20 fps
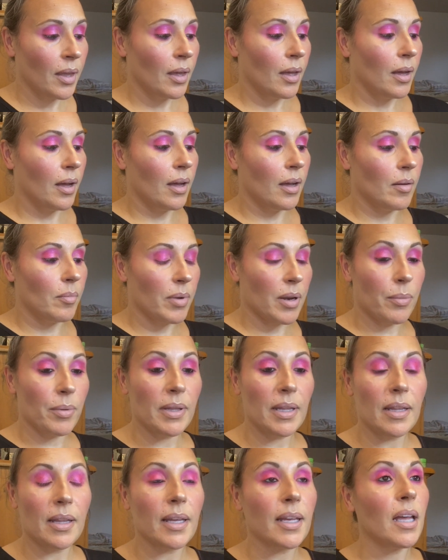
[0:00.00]
But I
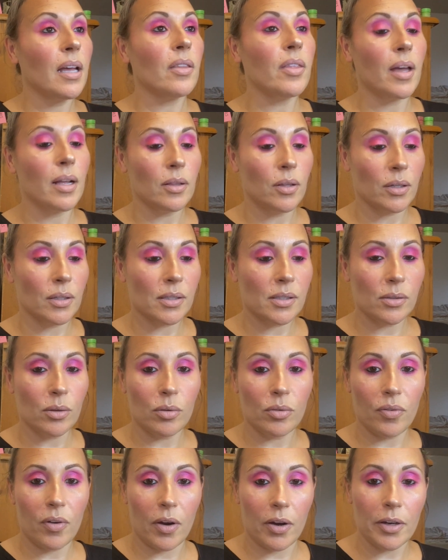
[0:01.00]
really like how that looks so
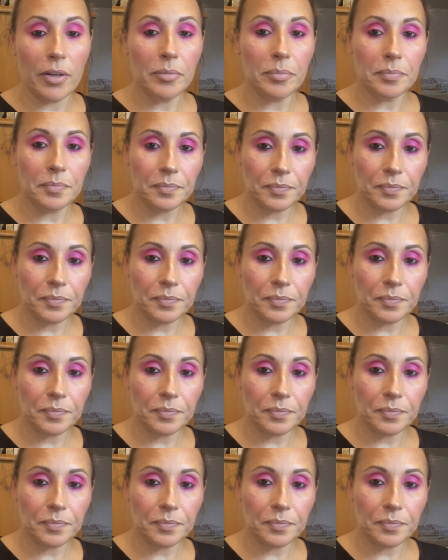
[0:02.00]
far.